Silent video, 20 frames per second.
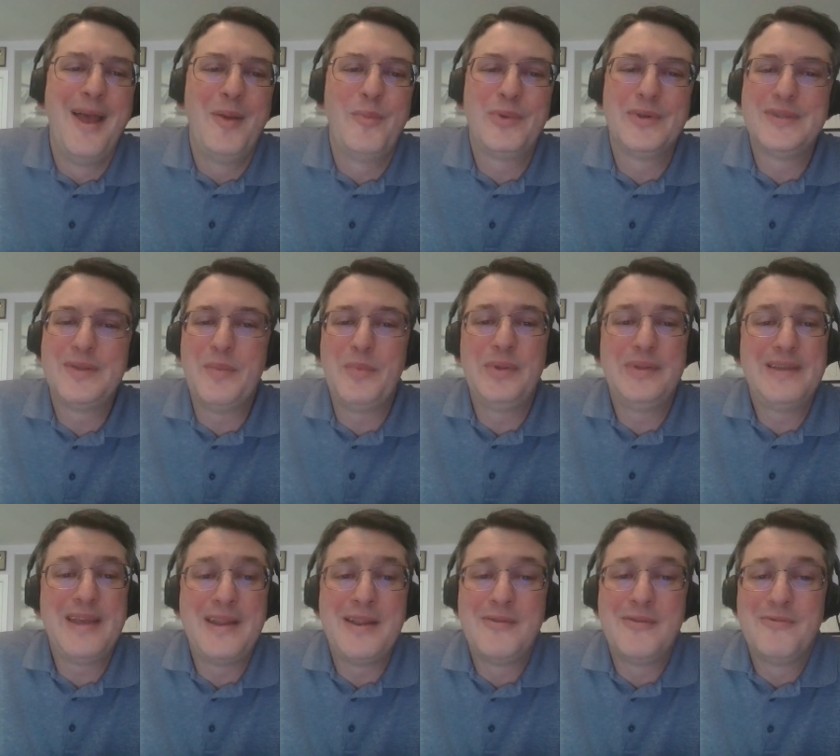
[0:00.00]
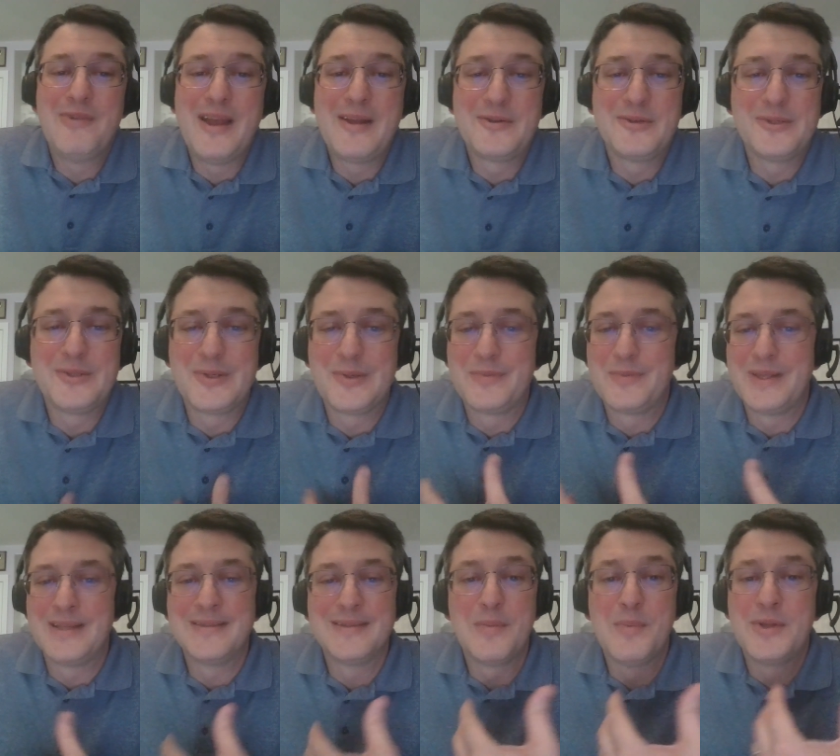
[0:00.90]
Precipitating factors are
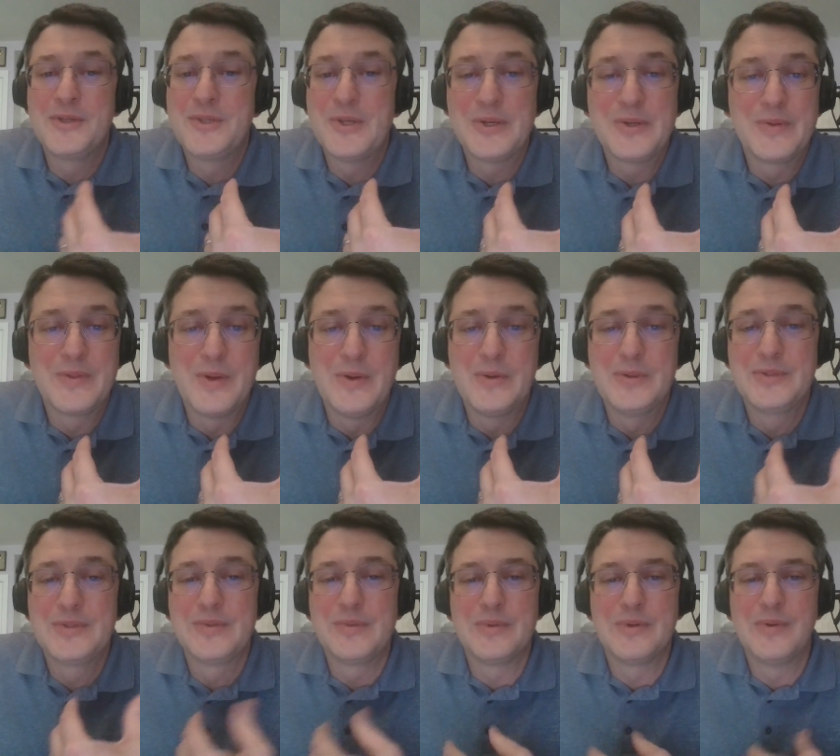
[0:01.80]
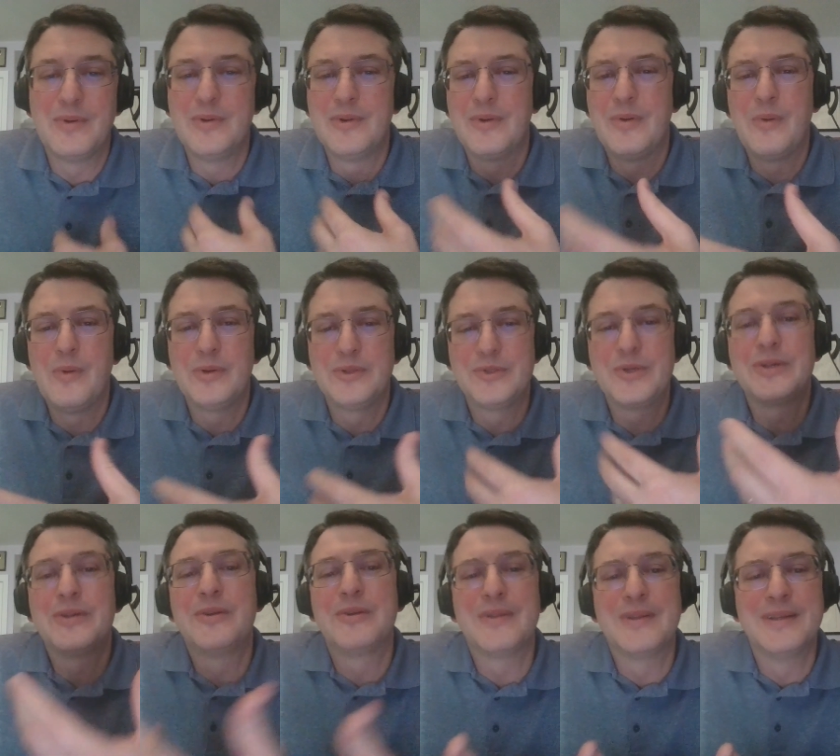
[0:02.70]
things that might trigger those, or, or, or
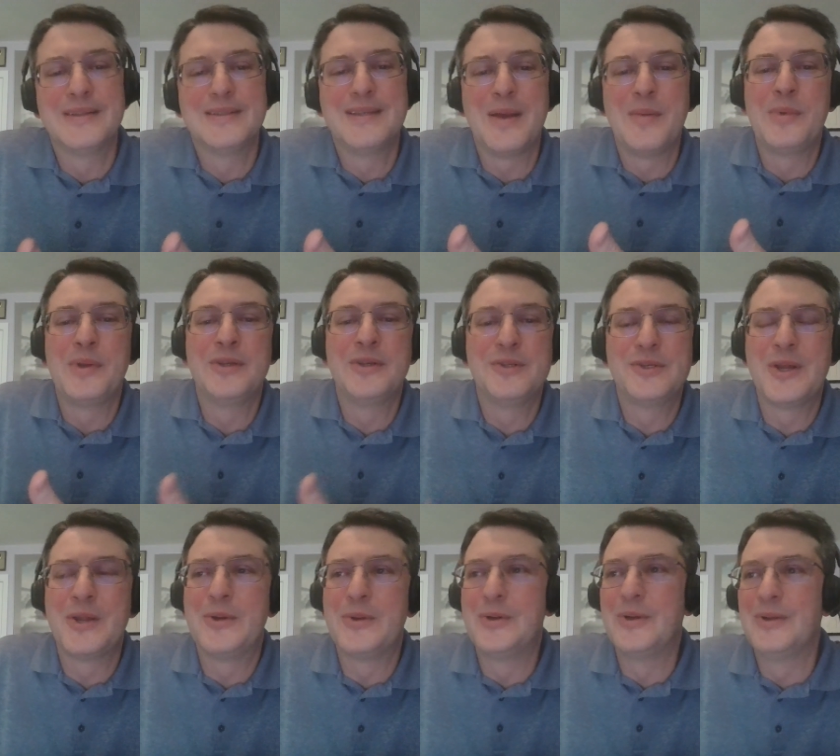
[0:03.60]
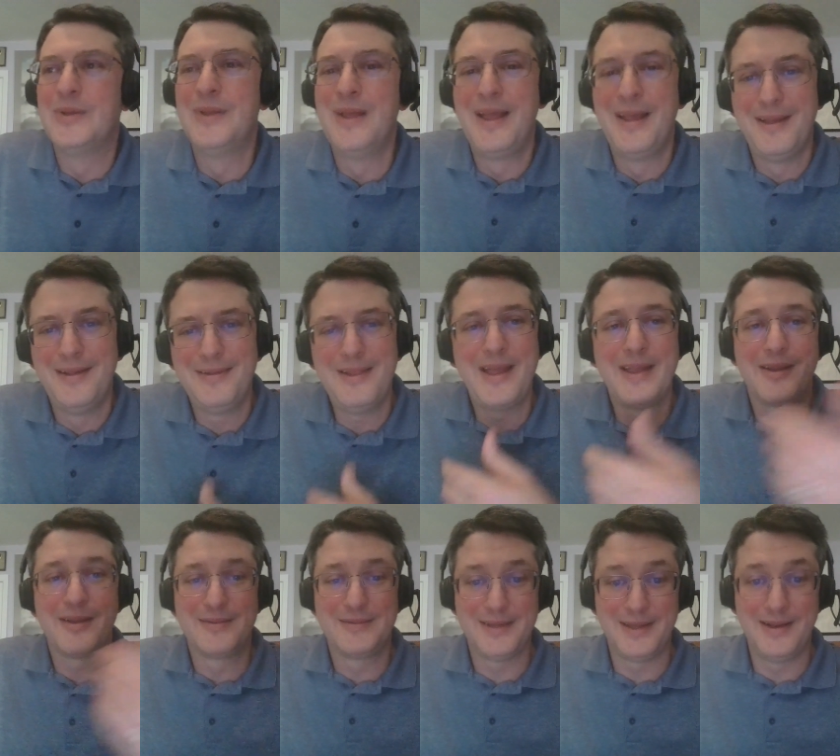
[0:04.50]
trigger the insomnia in general,
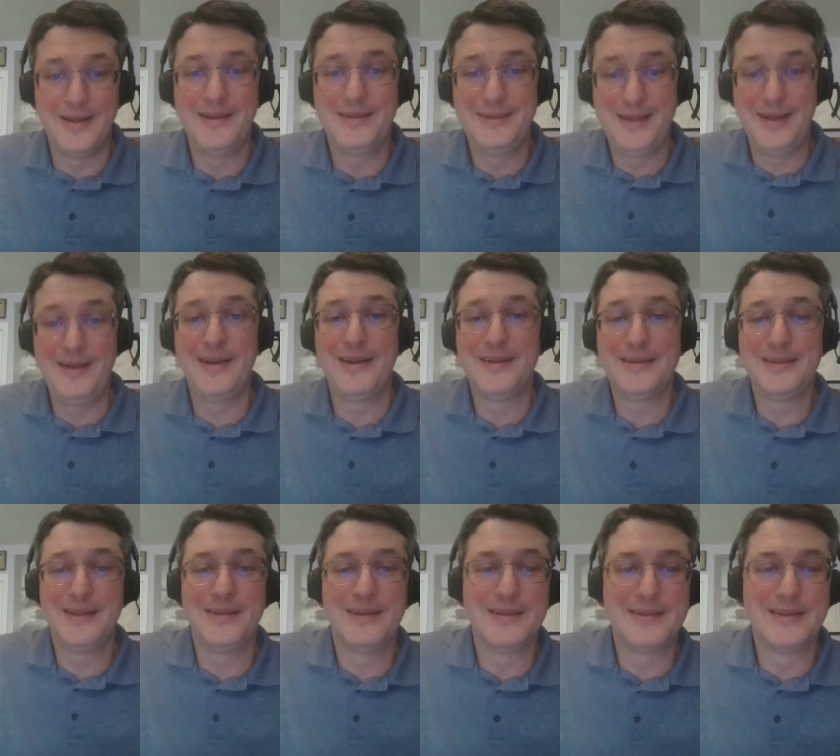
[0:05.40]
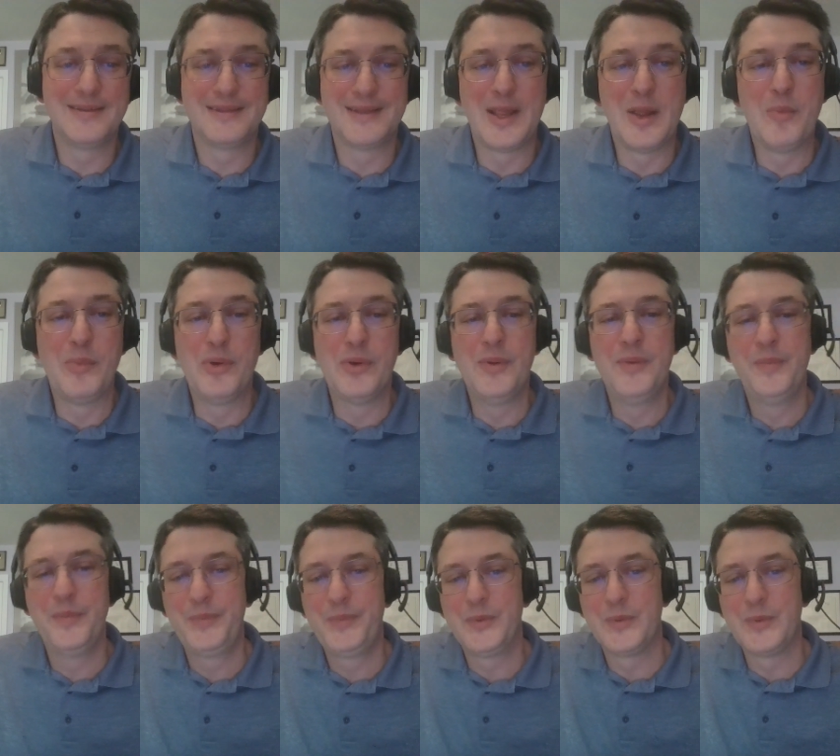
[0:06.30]
like tinnitus in this example,
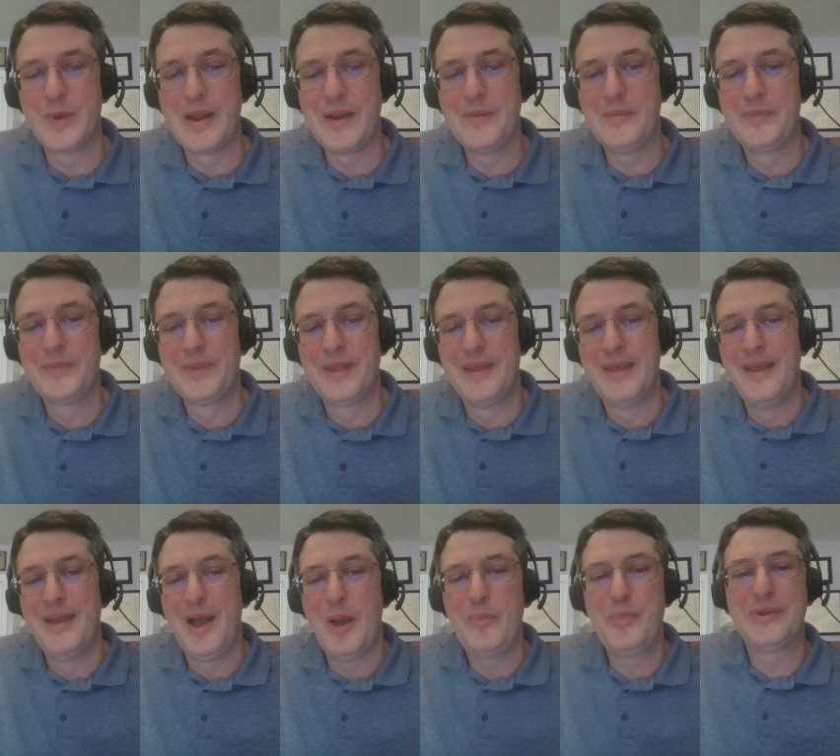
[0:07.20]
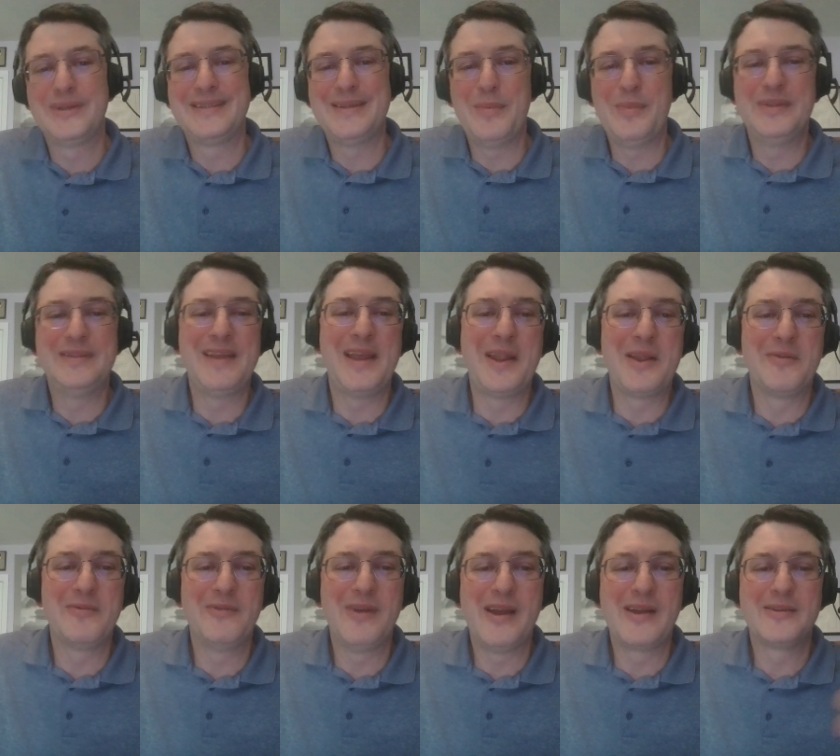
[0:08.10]
right? A precipitating
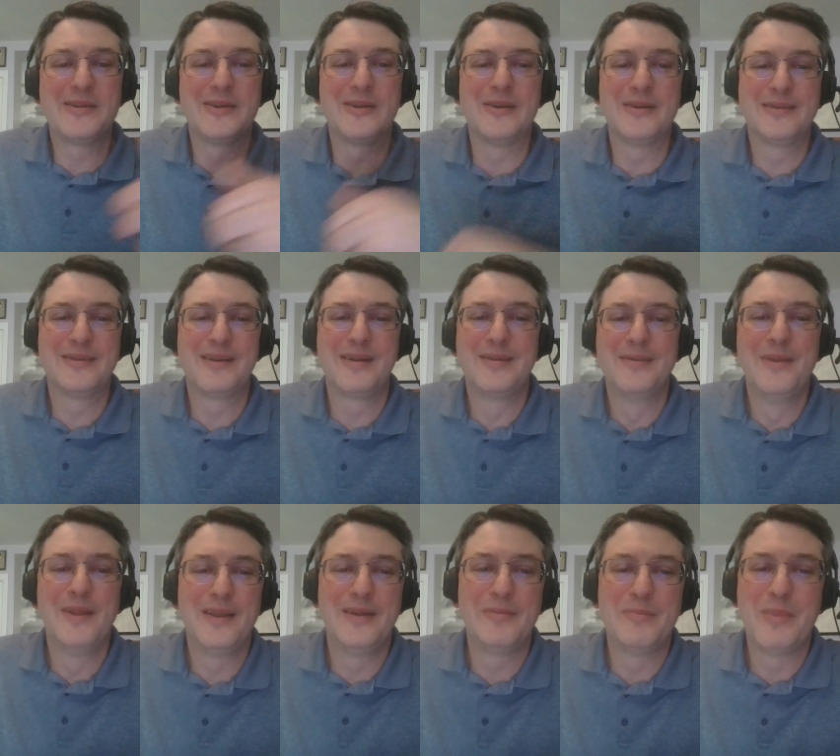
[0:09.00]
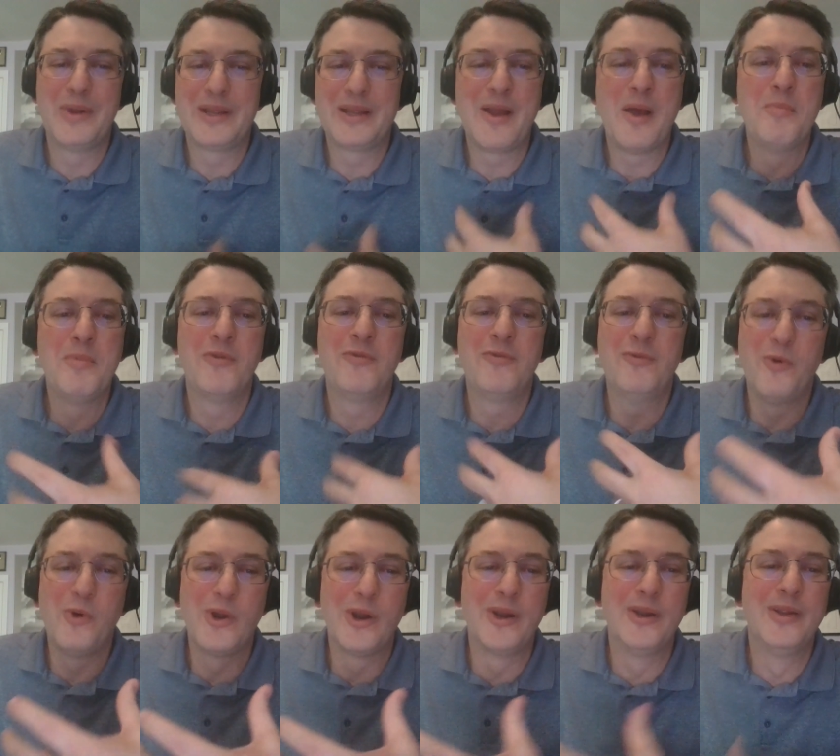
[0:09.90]
factor, it might come
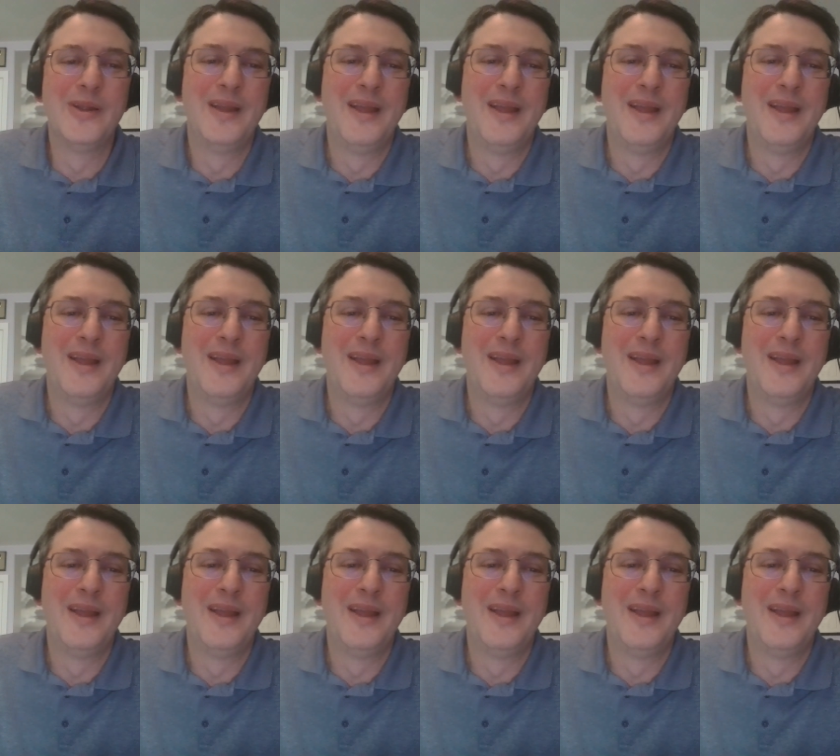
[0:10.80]
before.